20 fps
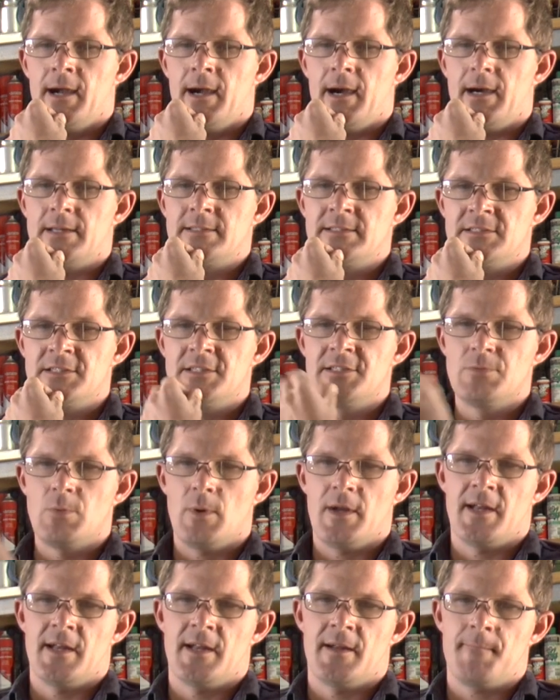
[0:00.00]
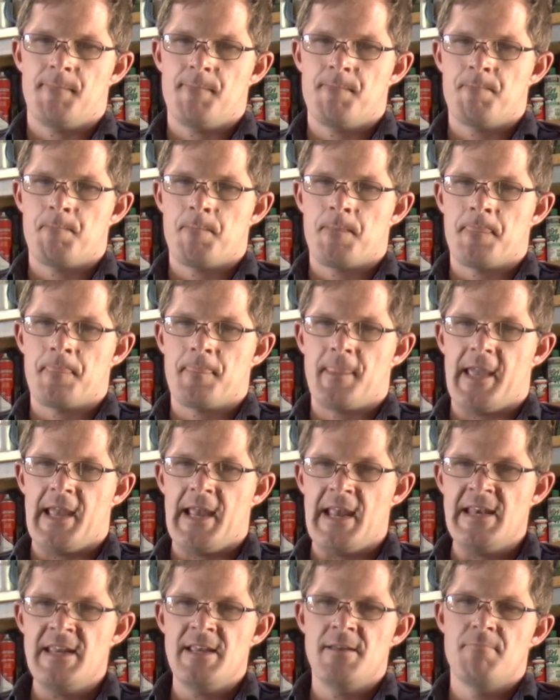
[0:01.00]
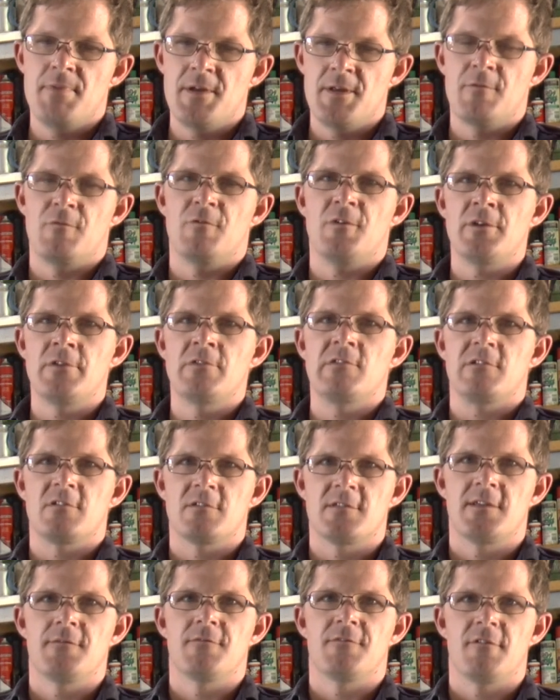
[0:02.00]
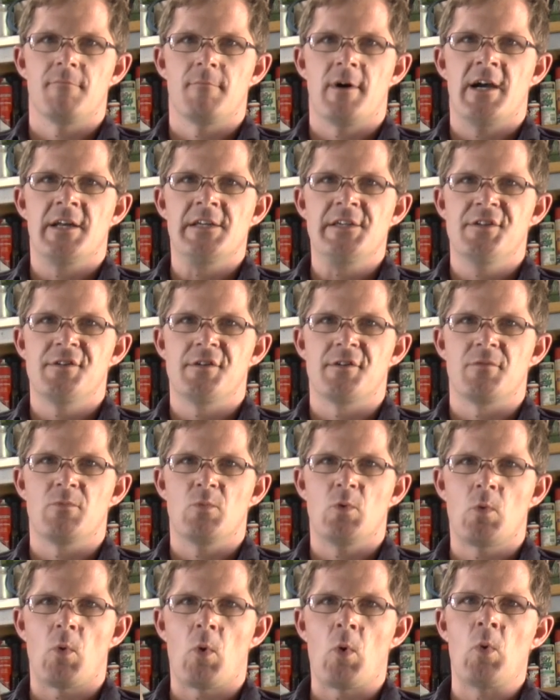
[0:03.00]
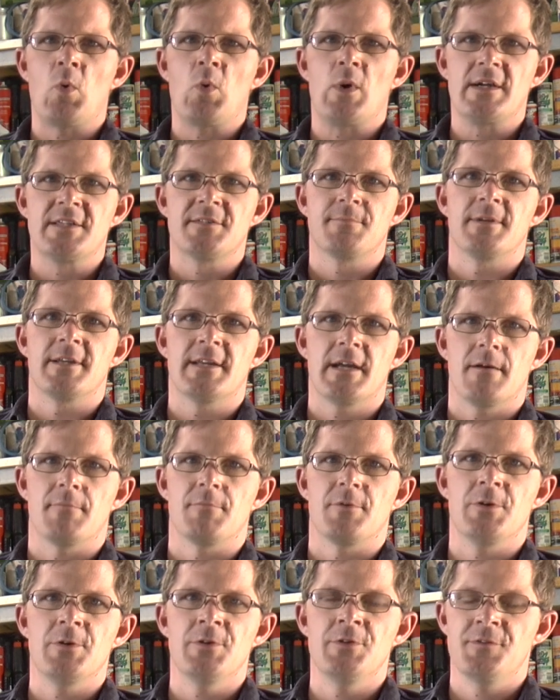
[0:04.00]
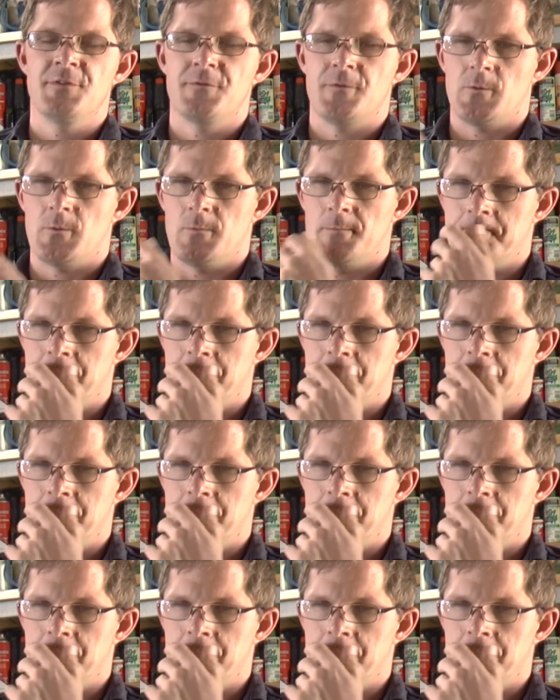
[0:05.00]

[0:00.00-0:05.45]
And this is where any bit of useless information will always become useful.